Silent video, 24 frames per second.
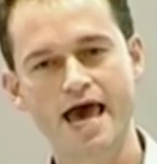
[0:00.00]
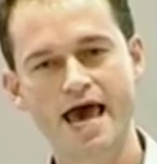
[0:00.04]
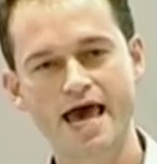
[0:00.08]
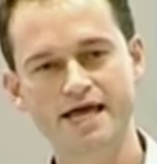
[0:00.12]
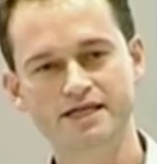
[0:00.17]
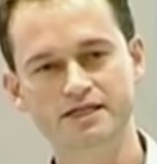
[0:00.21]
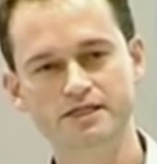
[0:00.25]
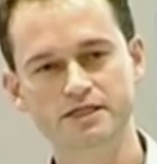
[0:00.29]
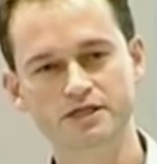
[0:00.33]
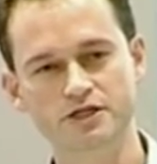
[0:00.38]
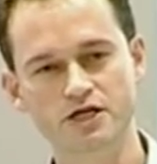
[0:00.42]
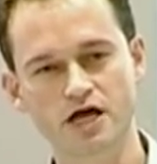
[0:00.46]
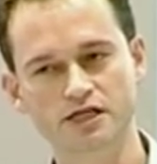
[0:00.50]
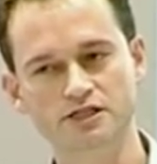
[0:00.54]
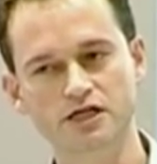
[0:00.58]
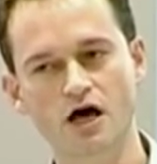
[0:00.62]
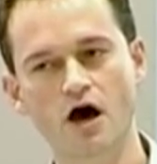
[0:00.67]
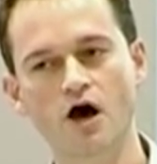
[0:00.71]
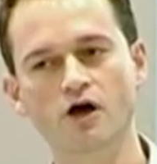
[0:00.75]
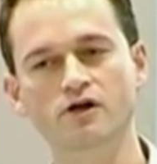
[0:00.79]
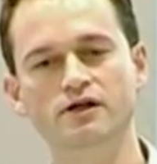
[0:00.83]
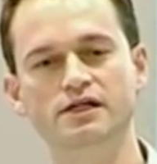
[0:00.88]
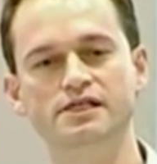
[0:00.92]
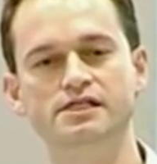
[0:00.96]
and not
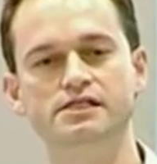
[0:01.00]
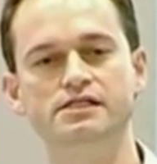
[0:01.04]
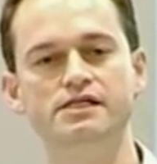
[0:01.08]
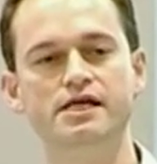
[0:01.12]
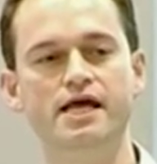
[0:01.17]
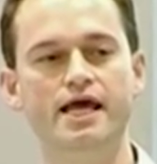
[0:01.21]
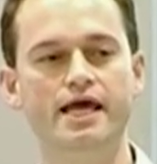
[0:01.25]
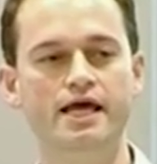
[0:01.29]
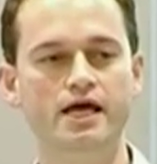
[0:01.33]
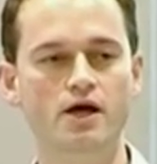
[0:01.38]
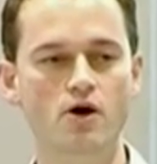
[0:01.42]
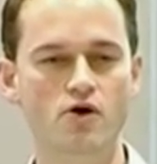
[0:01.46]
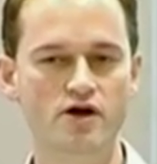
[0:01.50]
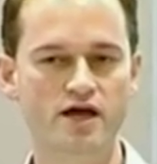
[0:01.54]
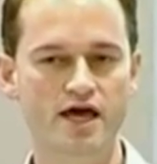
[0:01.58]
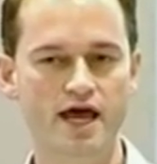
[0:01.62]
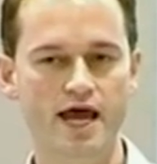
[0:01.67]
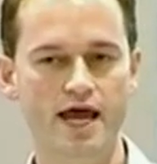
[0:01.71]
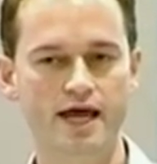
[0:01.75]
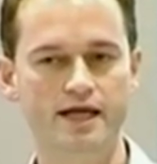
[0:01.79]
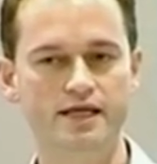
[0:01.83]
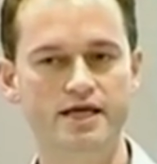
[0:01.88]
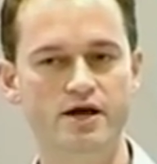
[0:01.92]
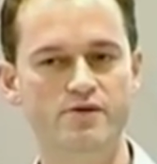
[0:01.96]
only saying,
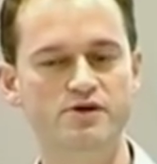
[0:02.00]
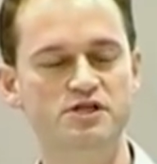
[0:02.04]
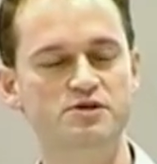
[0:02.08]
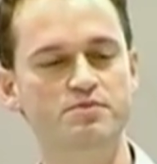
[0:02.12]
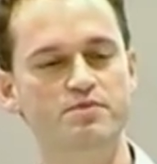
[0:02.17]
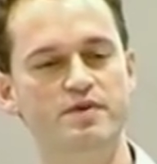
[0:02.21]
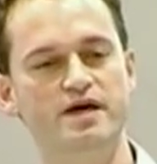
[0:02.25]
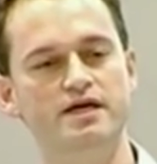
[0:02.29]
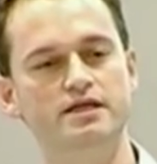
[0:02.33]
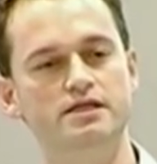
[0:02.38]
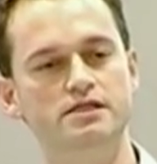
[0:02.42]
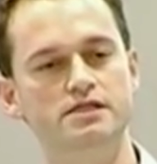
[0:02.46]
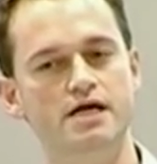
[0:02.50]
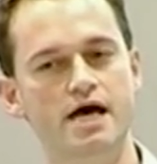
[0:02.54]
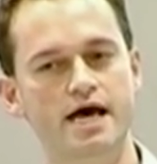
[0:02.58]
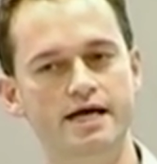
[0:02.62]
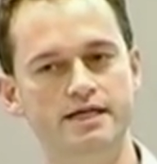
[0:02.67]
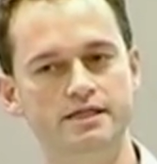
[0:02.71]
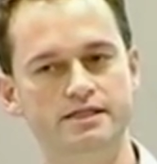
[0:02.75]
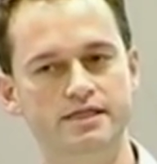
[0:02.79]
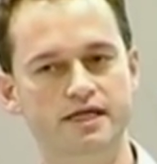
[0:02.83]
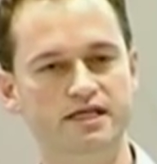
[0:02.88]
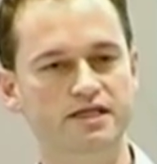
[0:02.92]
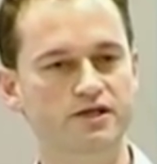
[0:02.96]
okay, there is pain
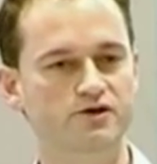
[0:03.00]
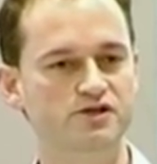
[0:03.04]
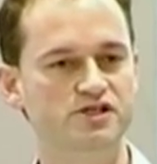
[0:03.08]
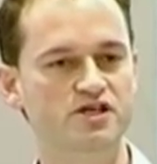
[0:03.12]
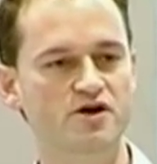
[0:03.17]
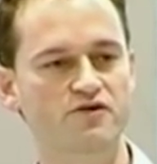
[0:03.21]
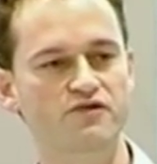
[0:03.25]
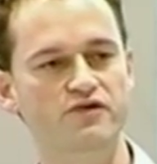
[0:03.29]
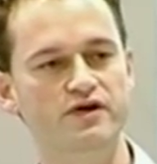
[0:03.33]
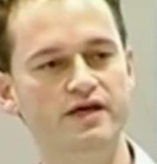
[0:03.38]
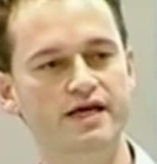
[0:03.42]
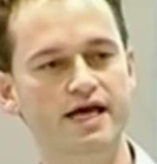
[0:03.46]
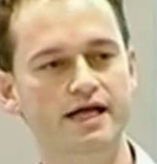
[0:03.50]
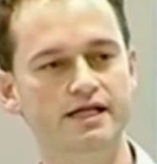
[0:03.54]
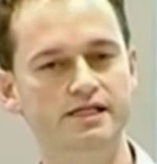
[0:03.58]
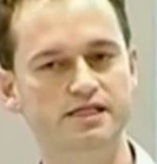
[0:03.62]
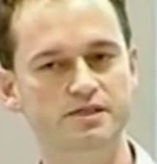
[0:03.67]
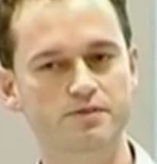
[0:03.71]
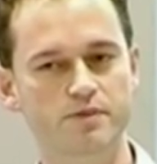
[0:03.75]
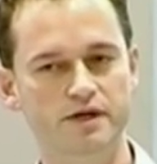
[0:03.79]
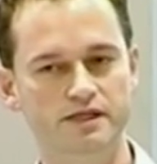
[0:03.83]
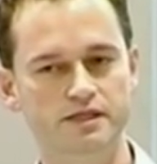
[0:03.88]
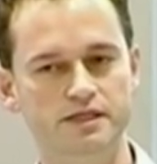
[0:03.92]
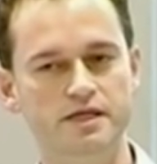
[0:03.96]
science and there's nothing
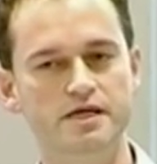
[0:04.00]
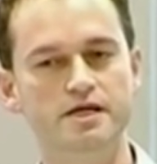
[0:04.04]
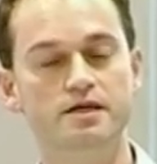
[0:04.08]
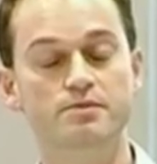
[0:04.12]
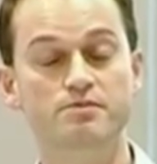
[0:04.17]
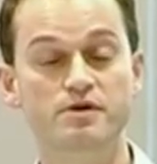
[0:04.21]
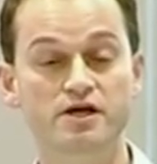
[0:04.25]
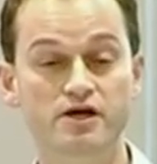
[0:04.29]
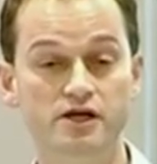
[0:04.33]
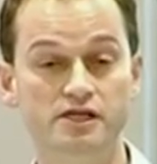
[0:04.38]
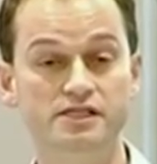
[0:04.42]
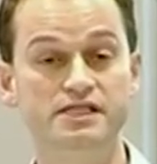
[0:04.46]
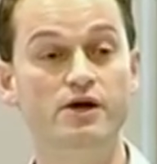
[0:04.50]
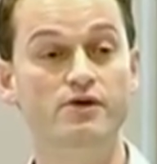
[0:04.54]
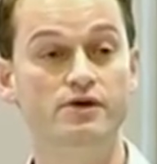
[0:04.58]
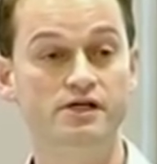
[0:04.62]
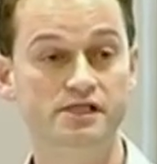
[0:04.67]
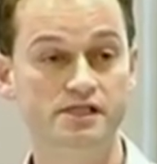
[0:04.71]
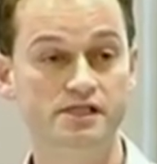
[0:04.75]
else, but because there